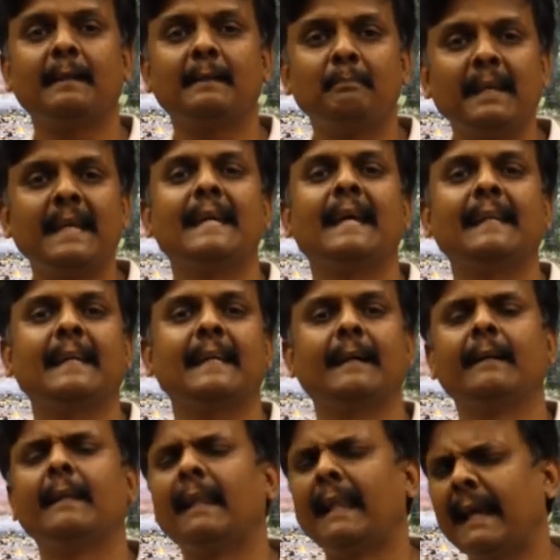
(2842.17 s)
be getting
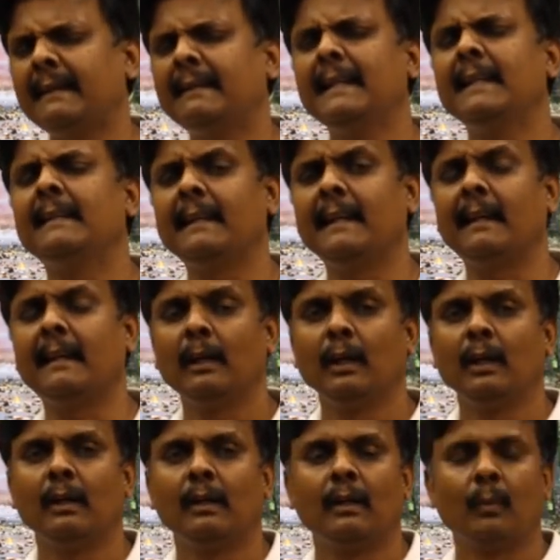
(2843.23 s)
a lightning deal
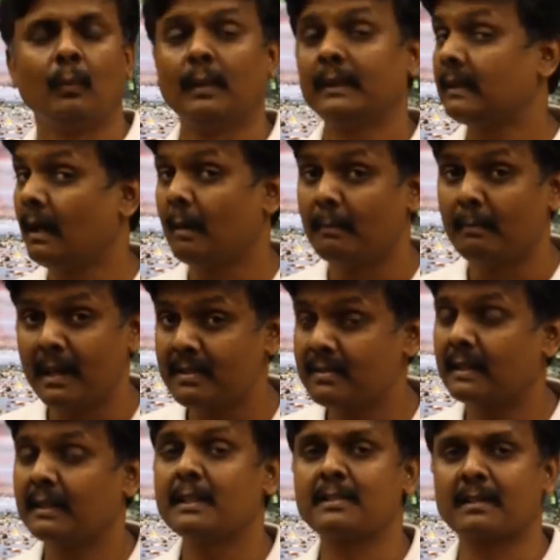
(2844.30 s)
with
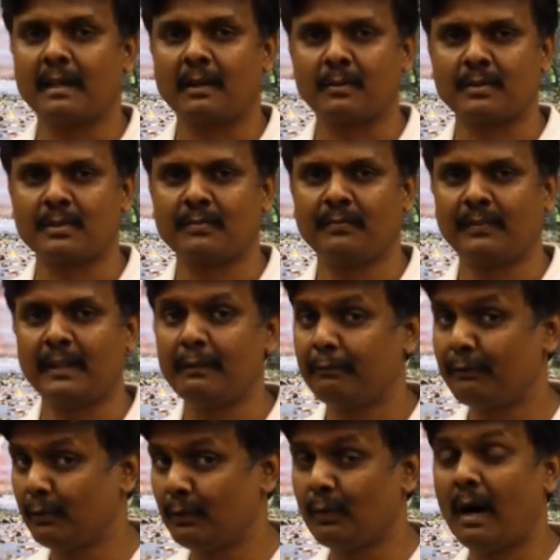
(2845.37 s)
amazing discounts
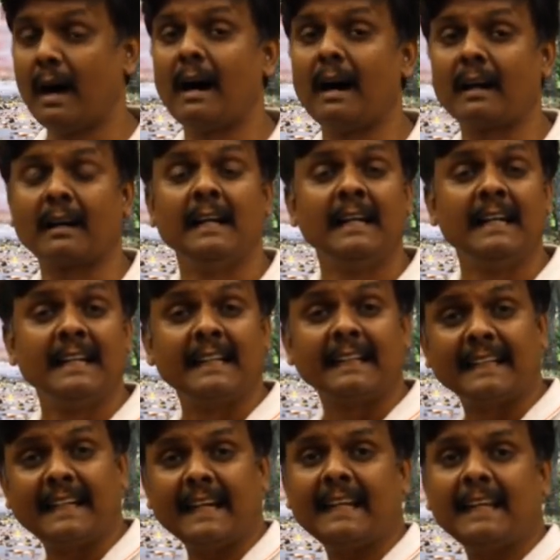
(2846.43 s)
if you are
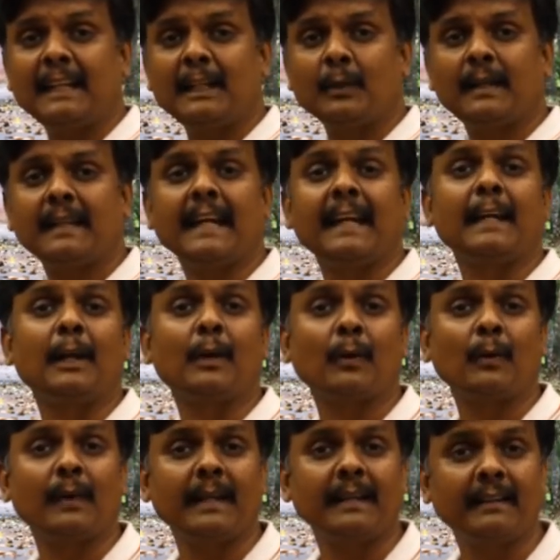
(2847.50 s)
getting into it and
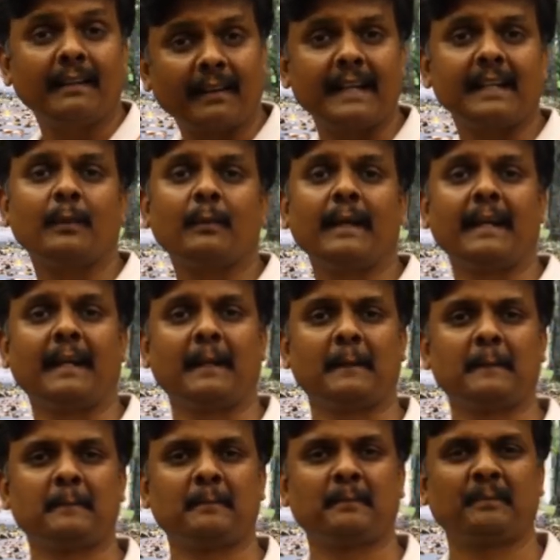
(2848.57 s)
enrolling right away.
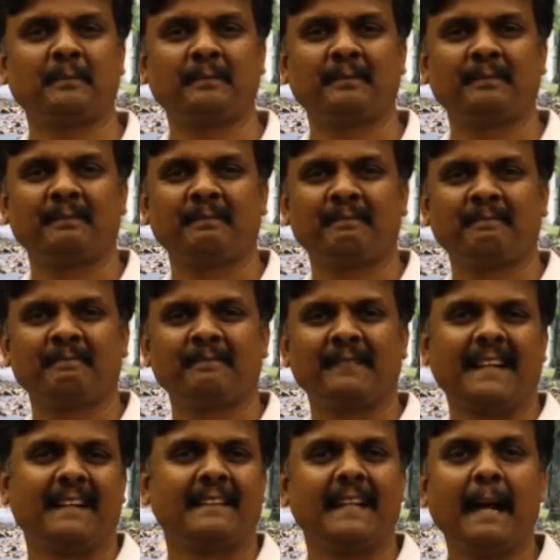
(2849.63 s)

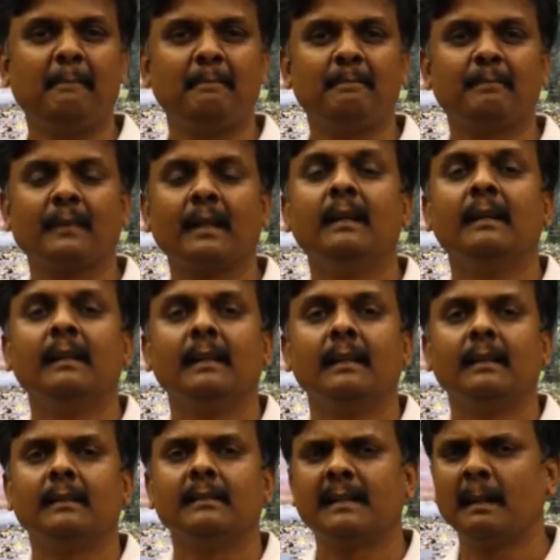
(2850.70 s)
Yeah?
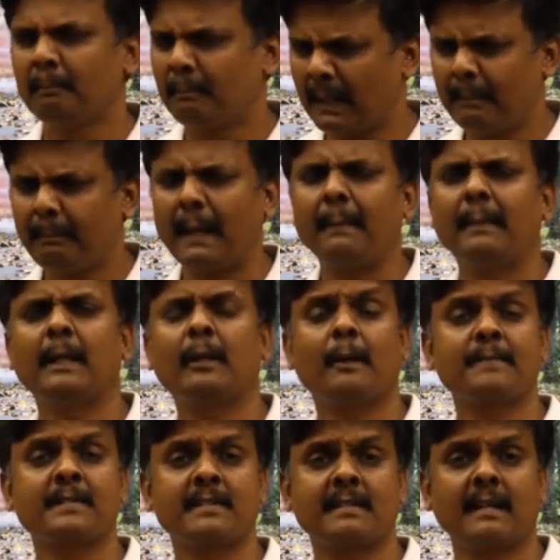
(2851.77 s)
Simple payment
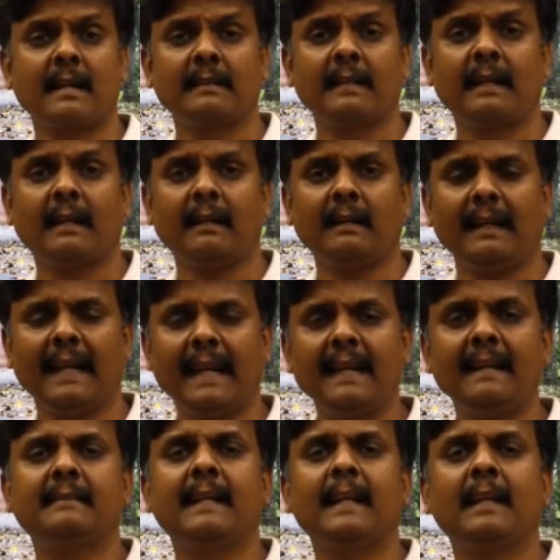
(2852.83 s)
options are there.
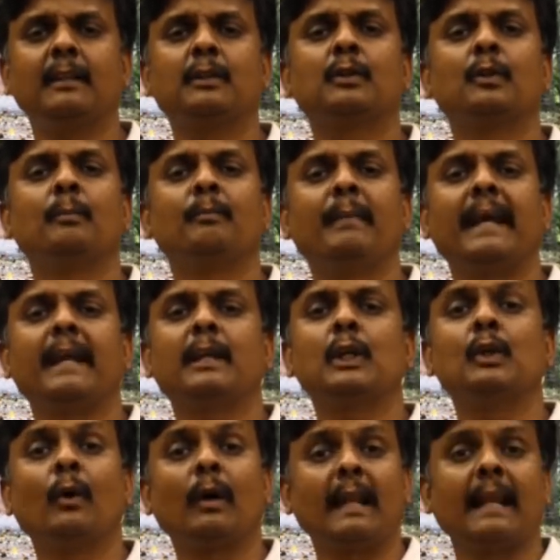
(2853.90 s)
Anything to make
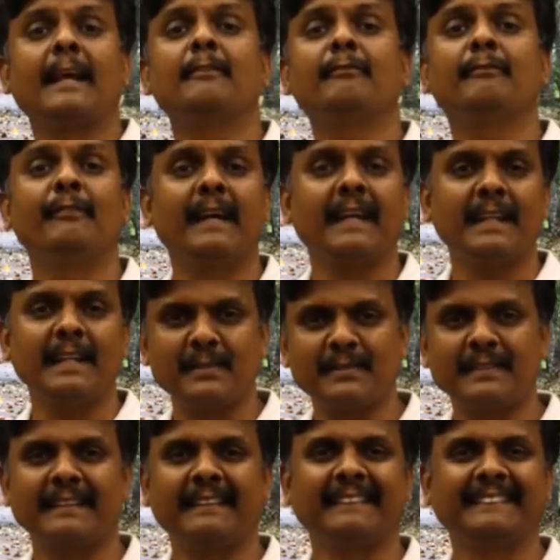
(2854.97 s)
your life very
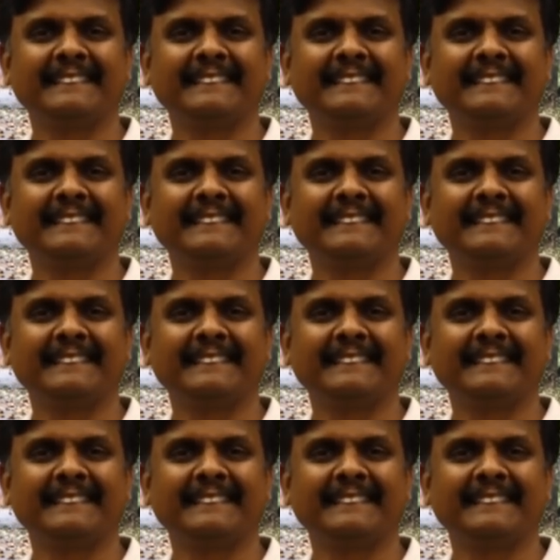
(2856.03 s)
easy